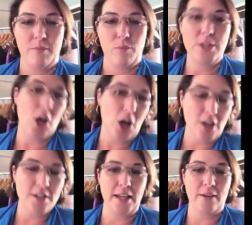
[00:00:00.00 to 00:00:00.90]

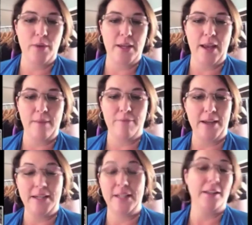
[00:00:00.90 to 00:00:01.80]
talked, and we kept
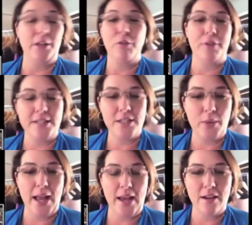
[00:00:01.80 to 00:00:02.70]
finding little things that
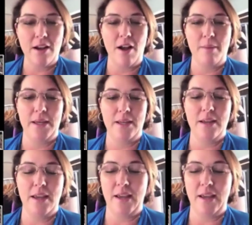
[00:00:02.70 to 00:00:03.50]
we had in common,